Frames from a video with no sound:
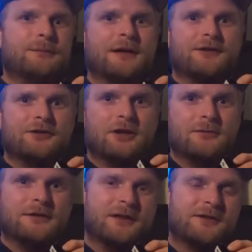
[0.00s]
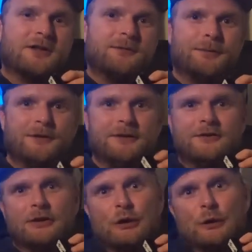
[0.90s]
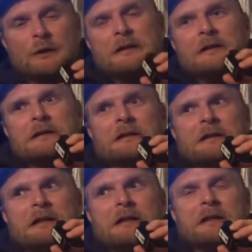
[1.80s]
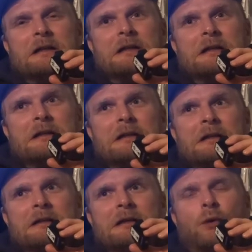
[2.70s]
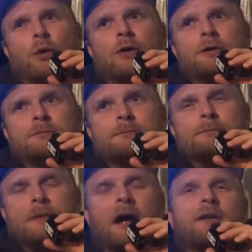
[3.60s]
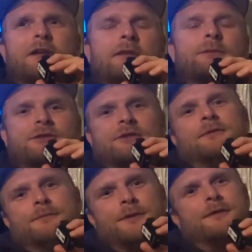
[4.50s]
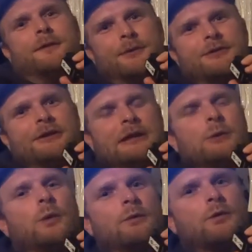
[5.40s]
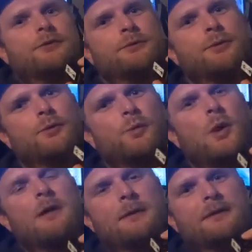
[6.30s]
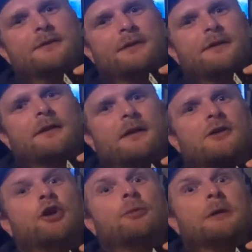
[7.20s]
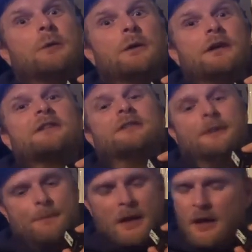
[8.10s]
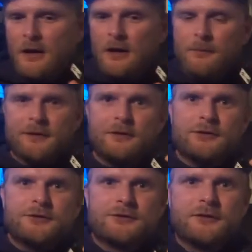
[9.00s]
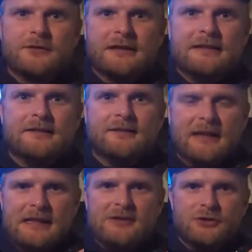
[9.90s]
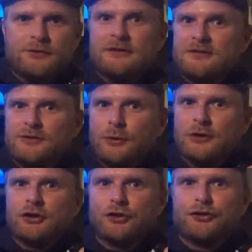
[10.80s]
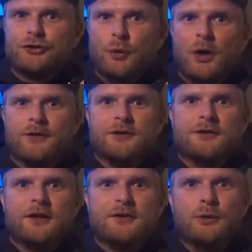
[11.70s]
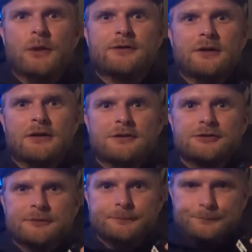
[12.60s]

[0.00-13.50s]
a better job than other companies. So, uh, or yeah, I think Bra the, the Brazilian one was way better than the Colombia one actually. But there was each of these tour costs 200 US dollars.